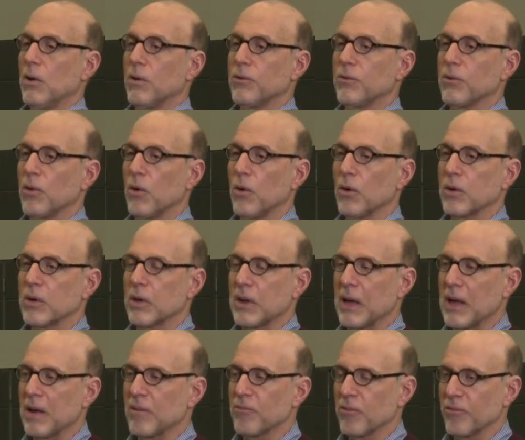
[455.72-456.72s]
So it could
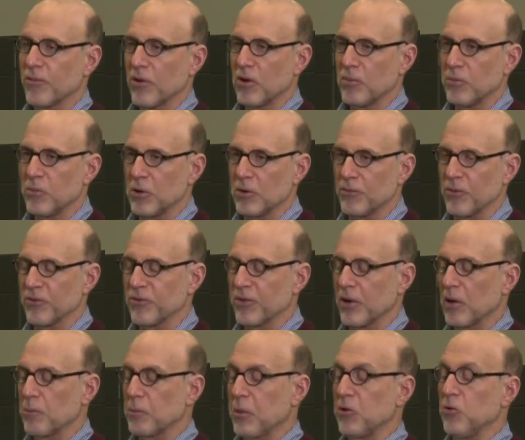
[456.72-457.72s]
have a very beautiful
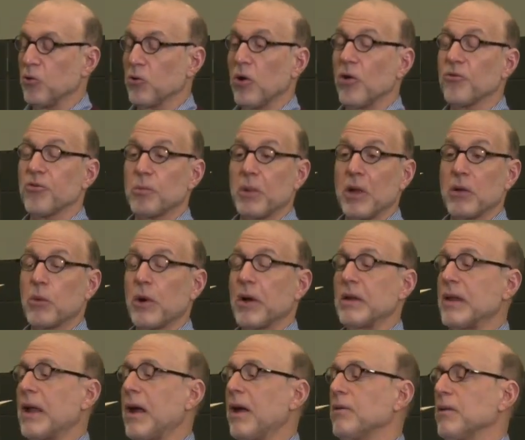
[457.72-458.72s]
sound. But you can also play quite
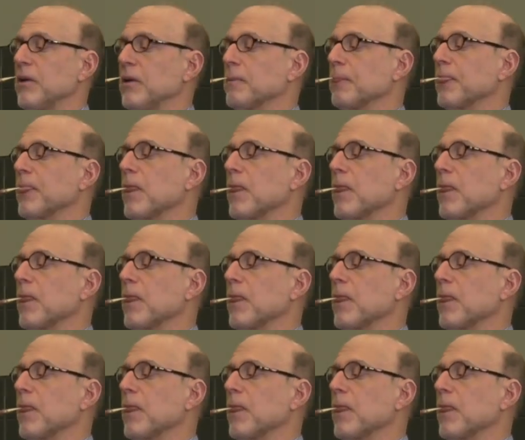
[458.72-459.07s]
loudly.